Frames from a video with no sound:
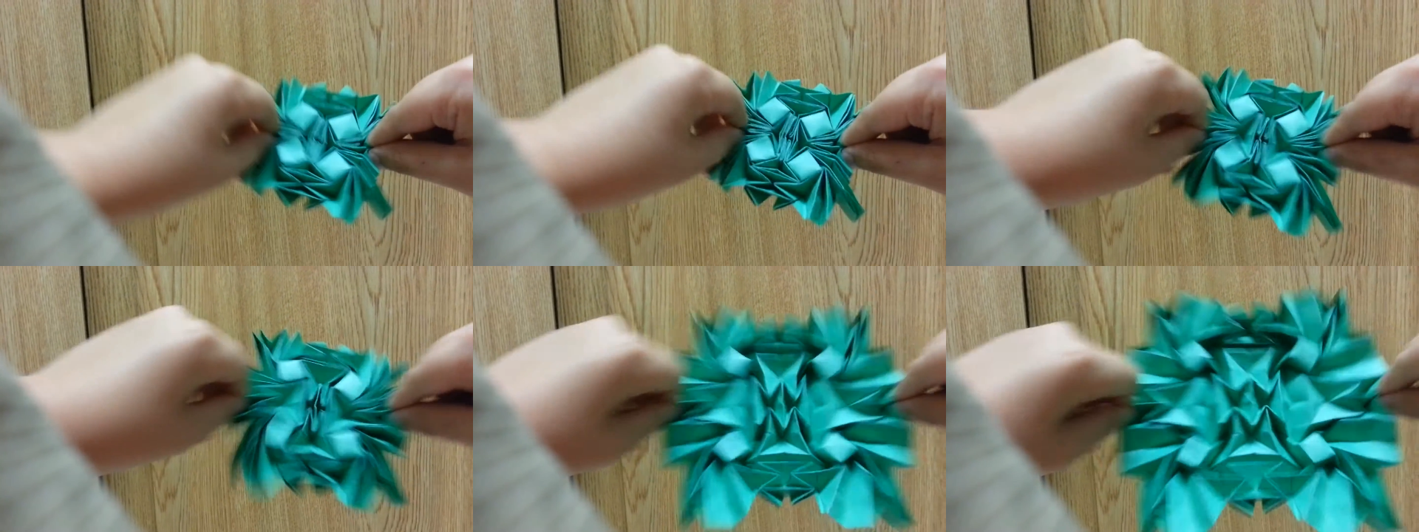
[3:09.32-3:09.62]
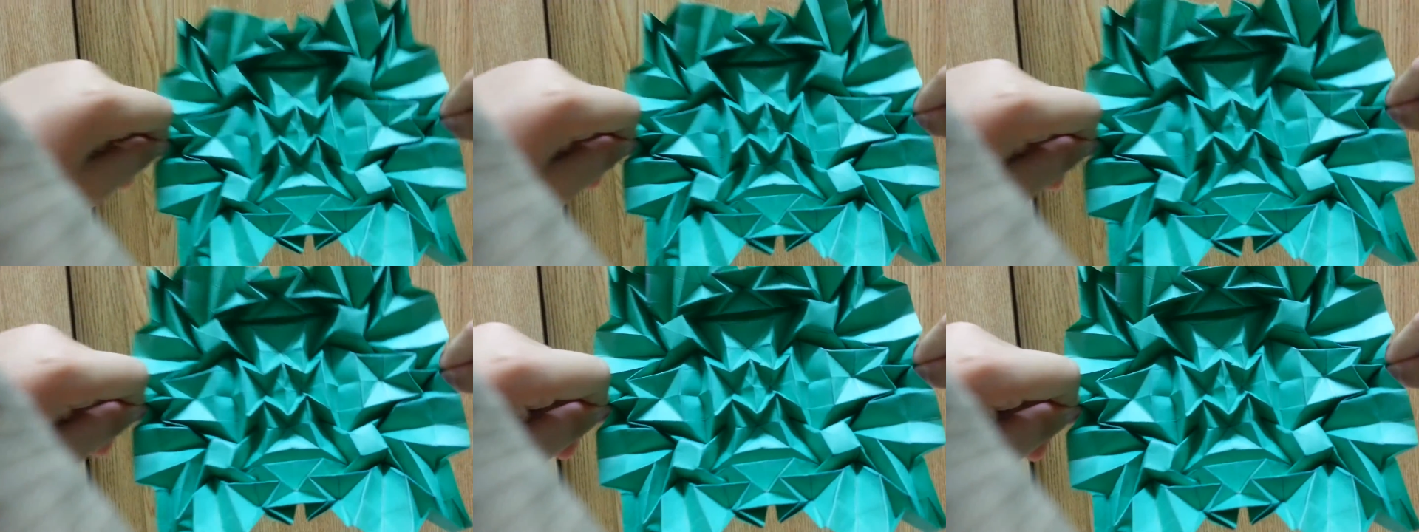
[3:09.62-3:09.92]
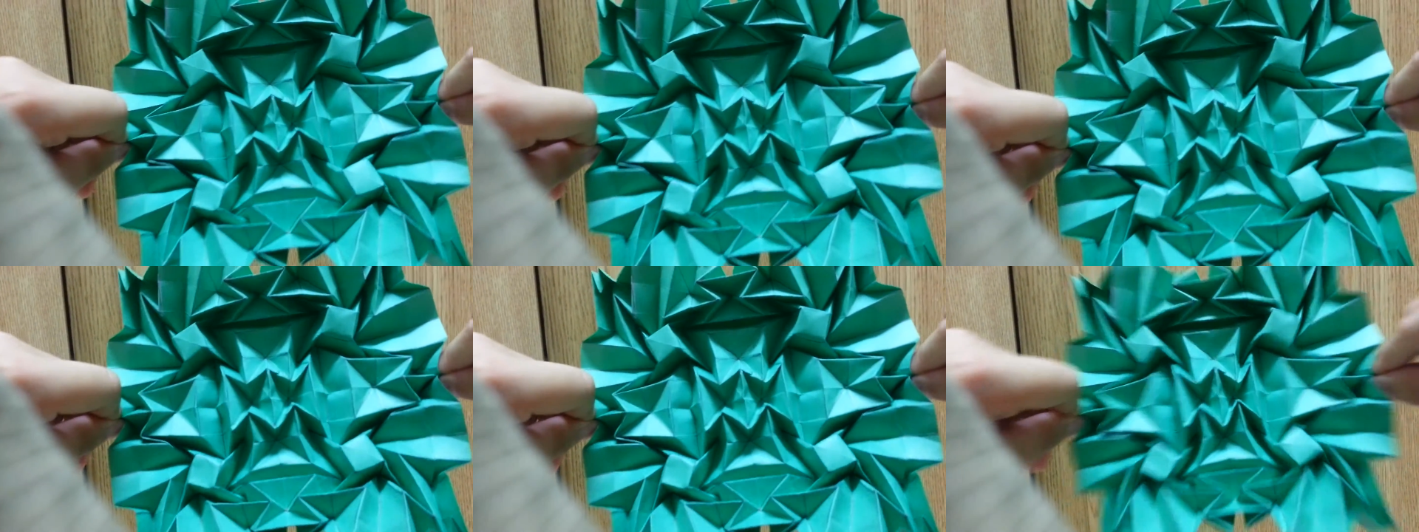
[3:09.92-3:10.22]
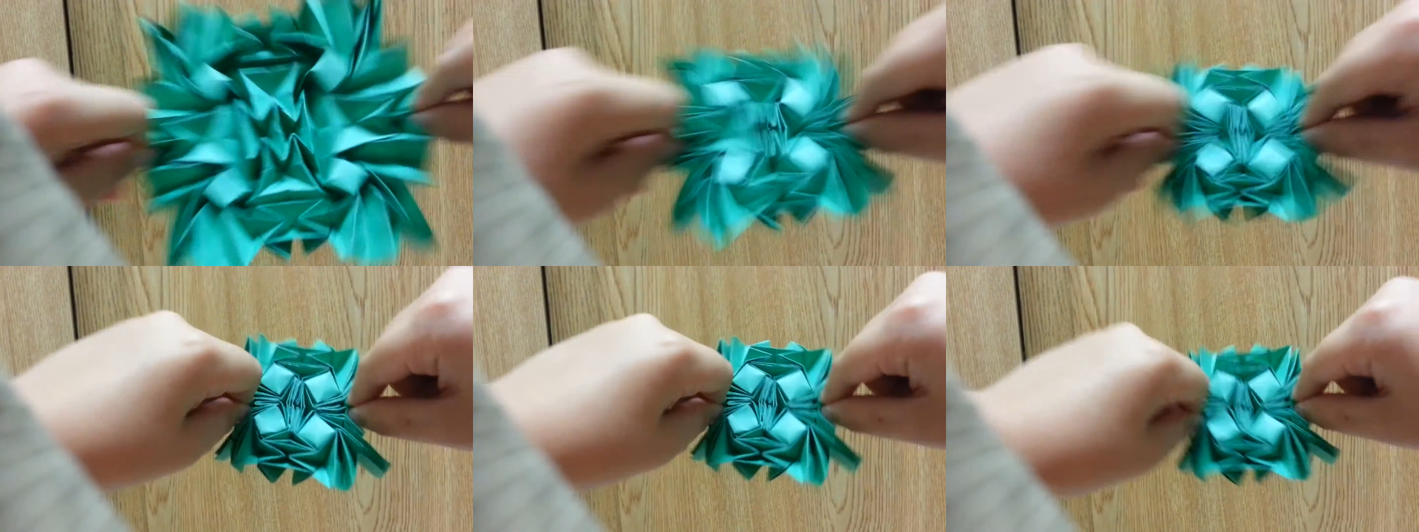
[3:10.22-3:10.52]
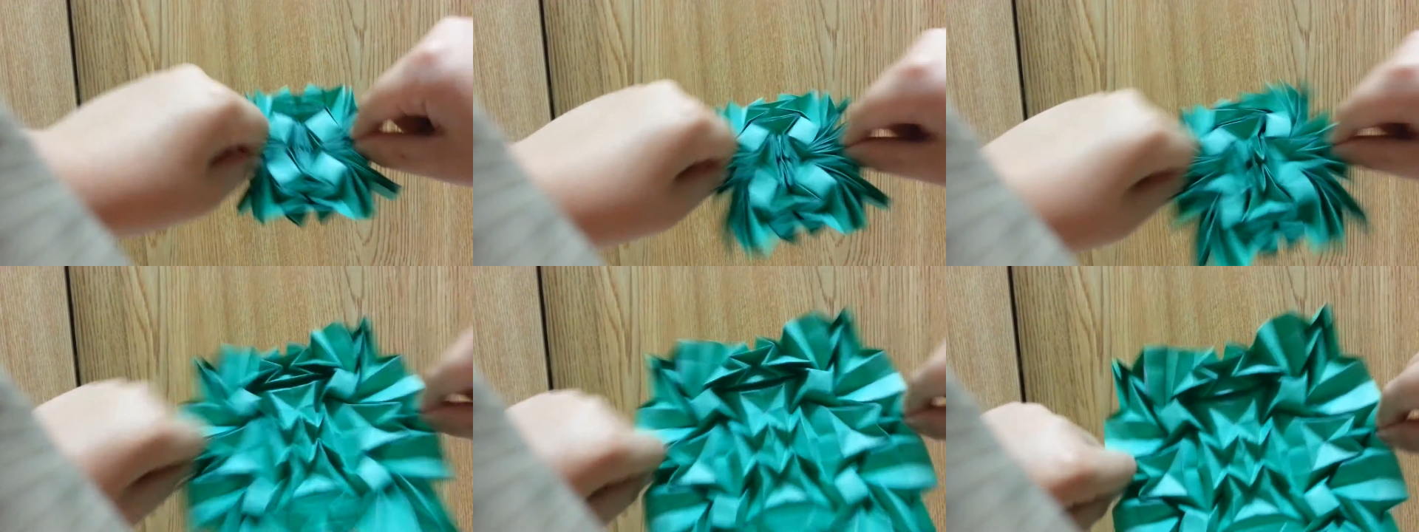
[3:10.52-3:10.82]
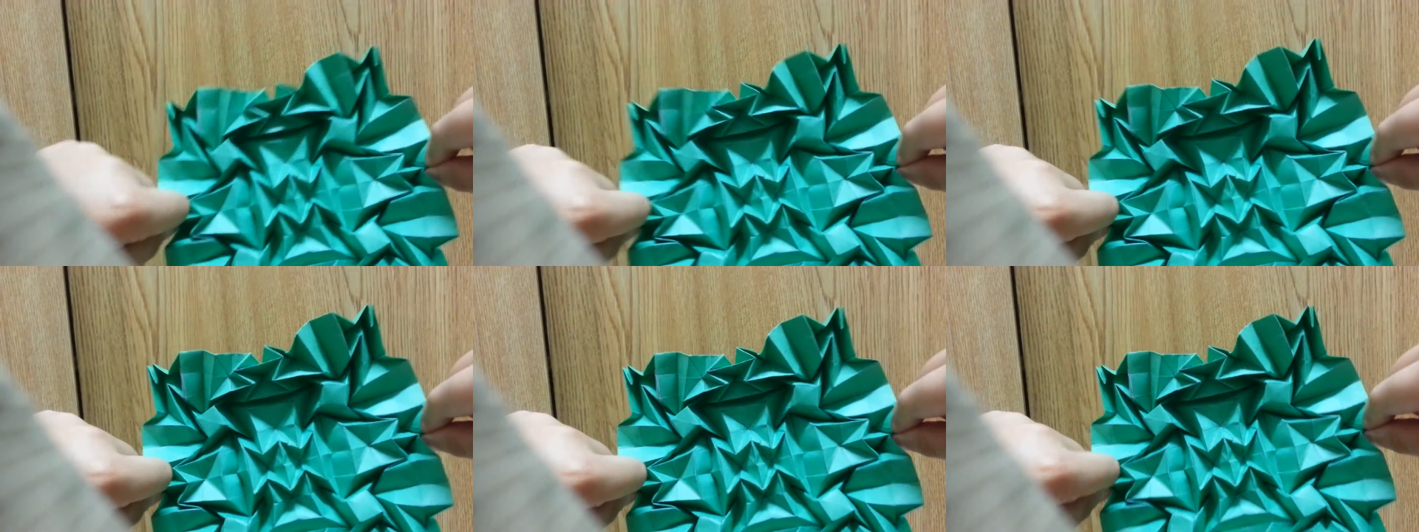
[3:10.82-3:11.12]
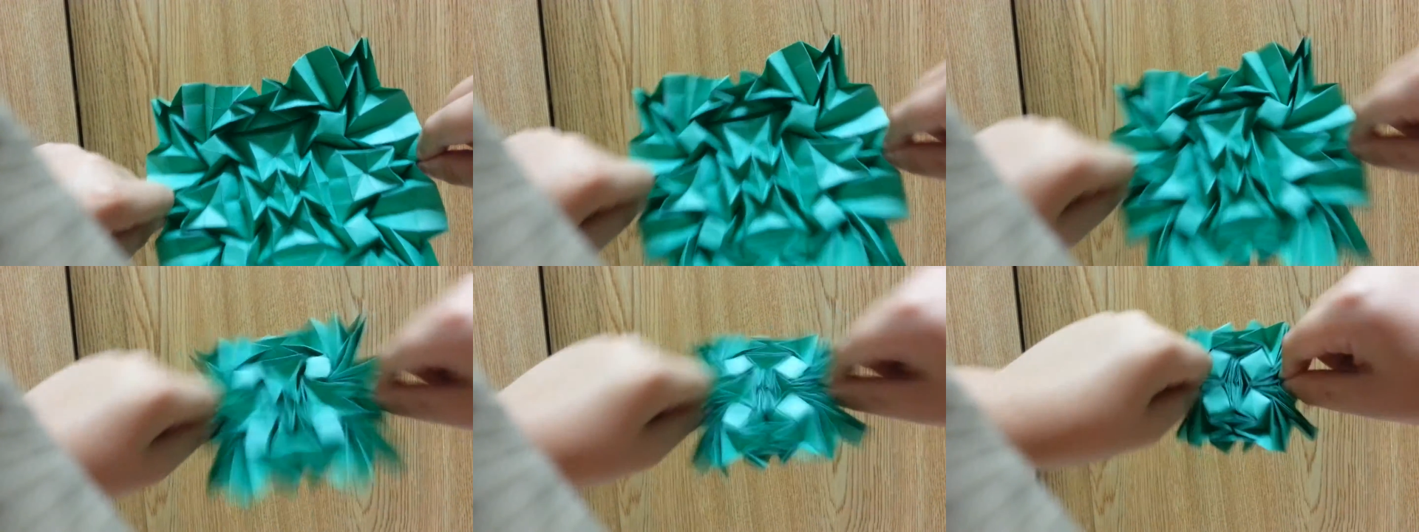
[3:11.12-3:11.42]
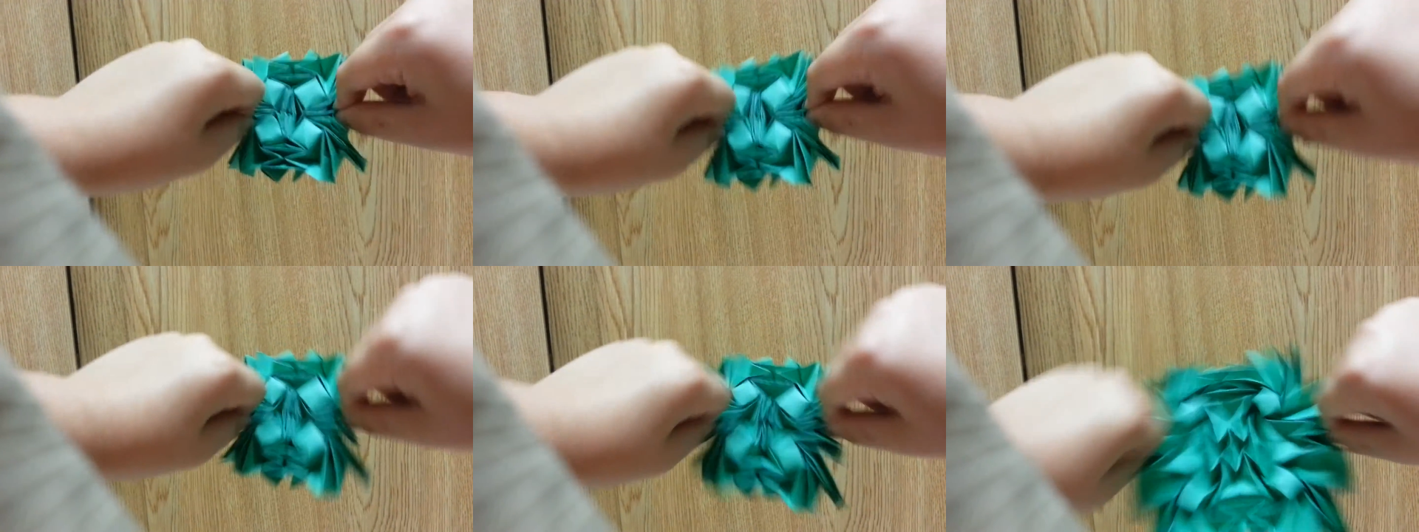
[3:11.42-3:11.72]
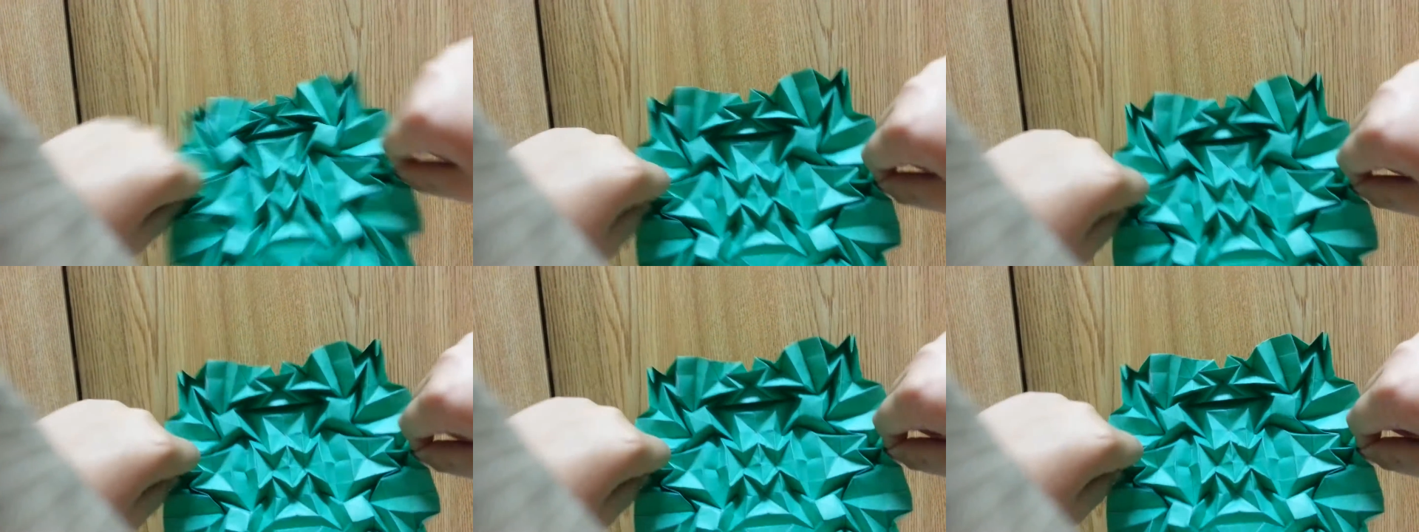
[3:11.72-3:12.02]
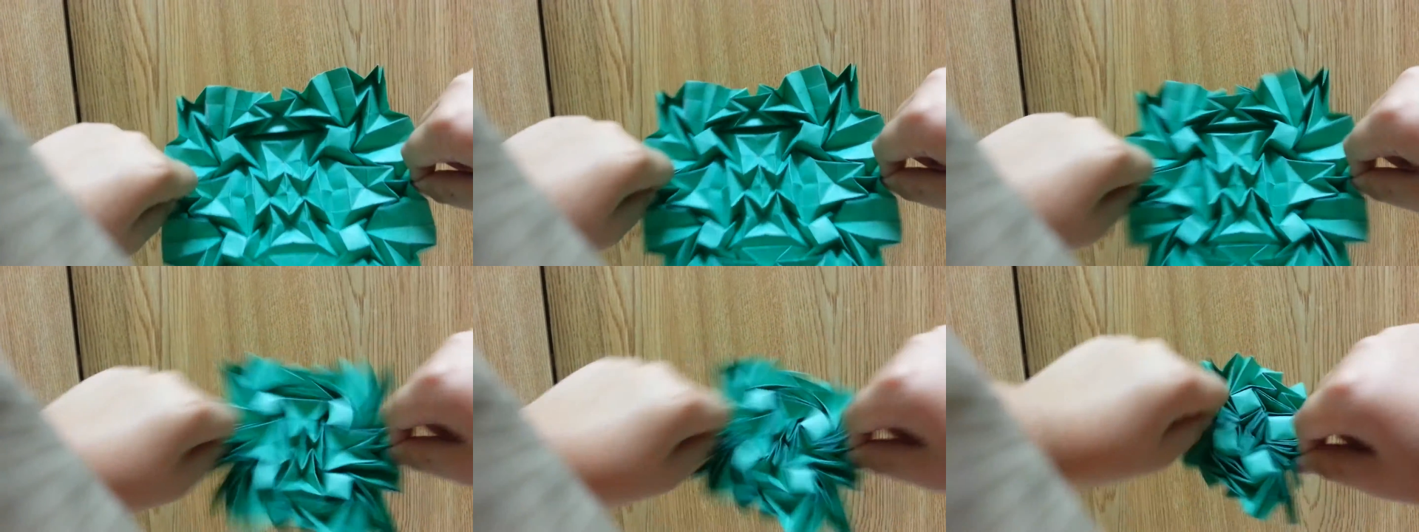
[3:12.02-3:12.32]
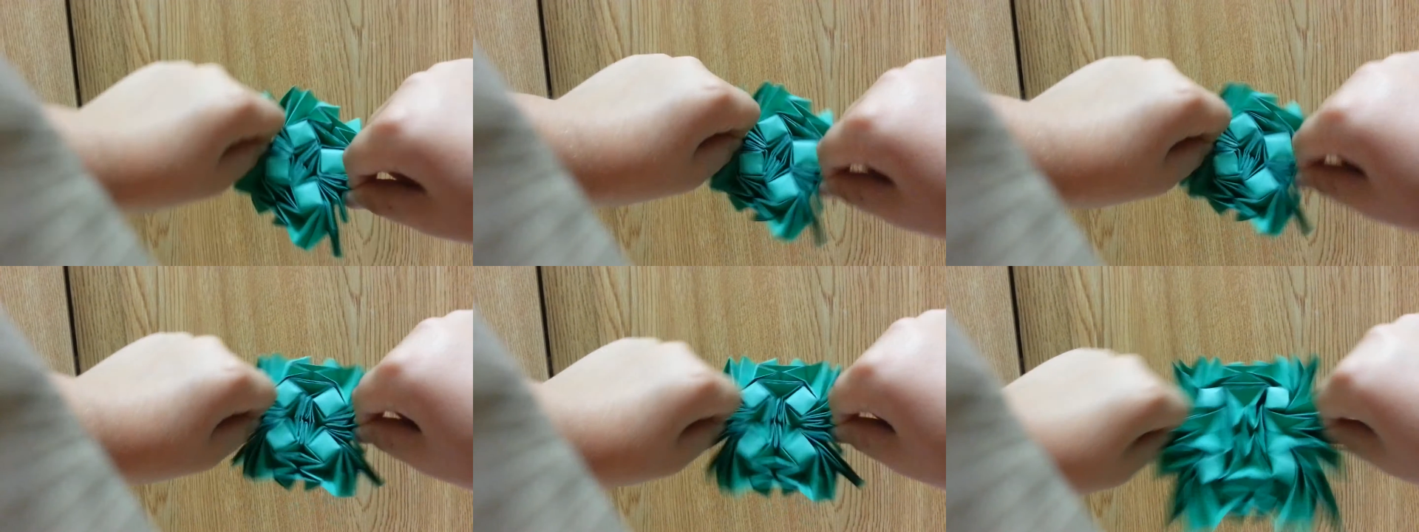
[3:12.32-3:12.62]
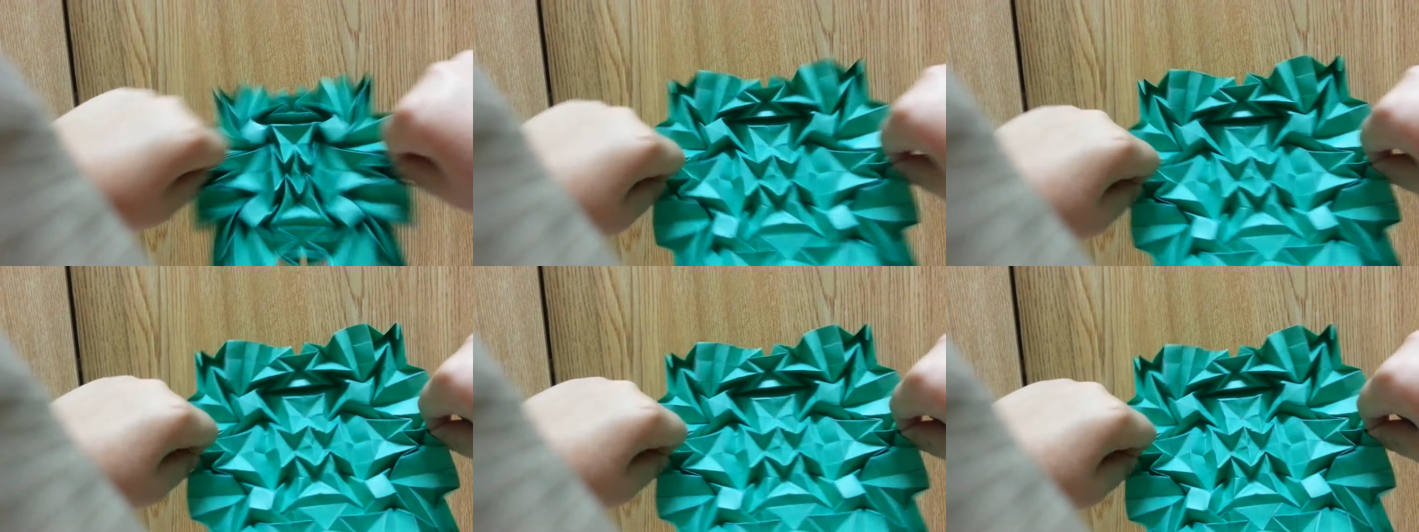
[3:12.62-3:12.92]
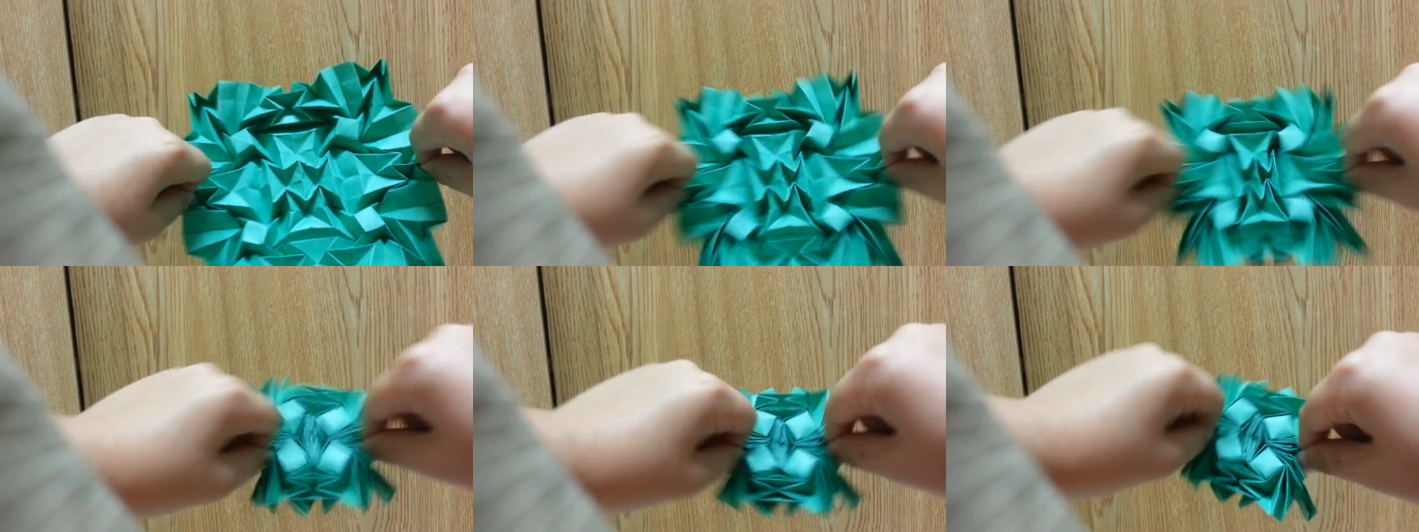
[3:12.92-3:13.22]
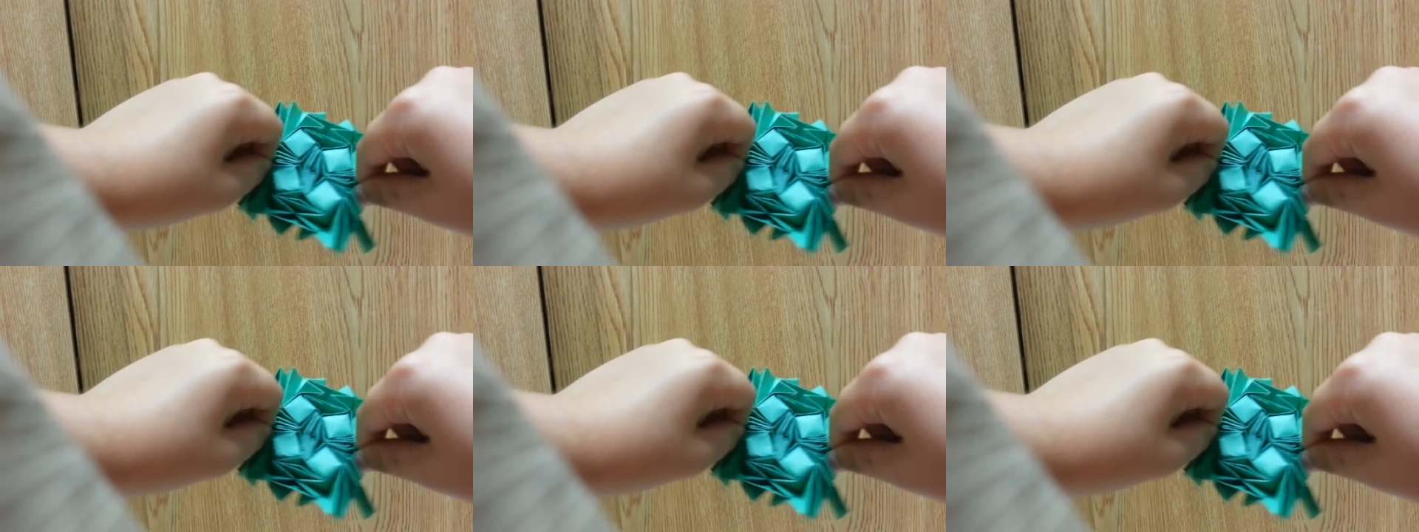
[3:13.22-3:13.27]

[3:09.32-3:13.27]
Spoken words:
[unreadable: no face in view]